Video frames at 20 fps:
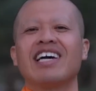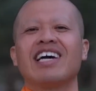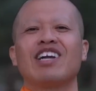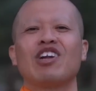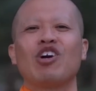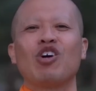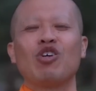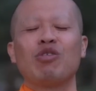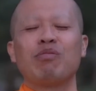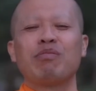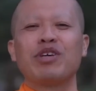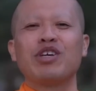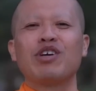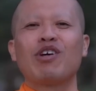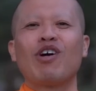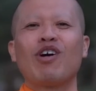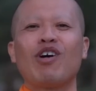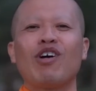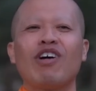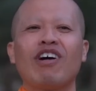and hope
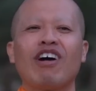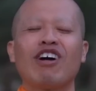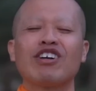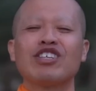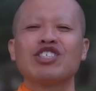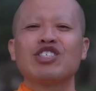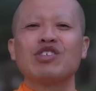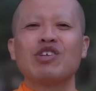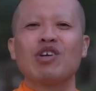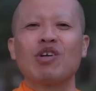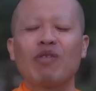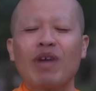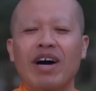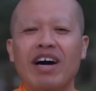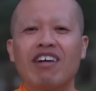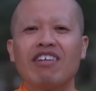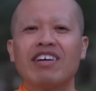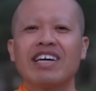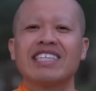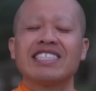you all are doing
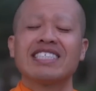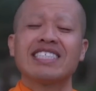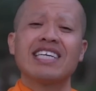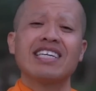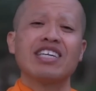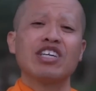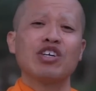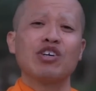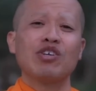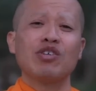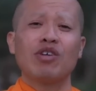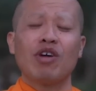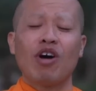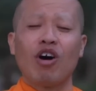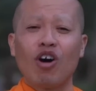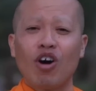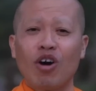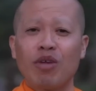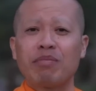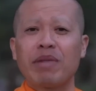well and sending you
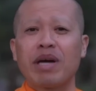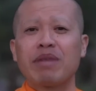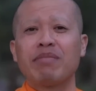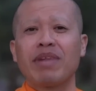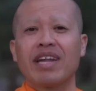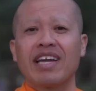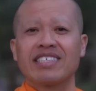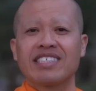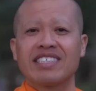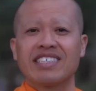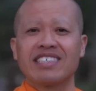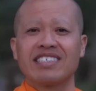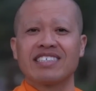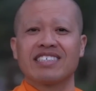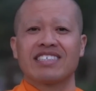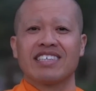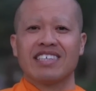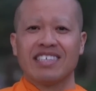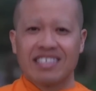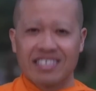all my
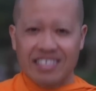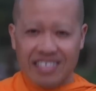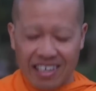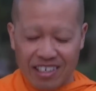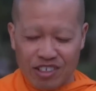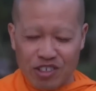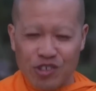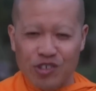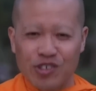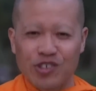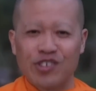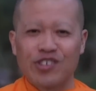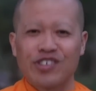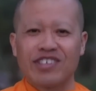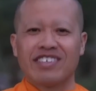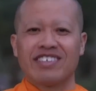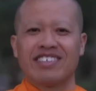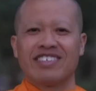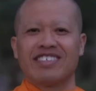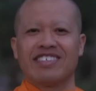blessings.
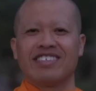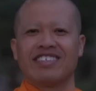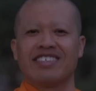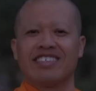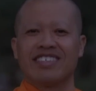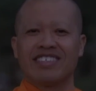Sadhu.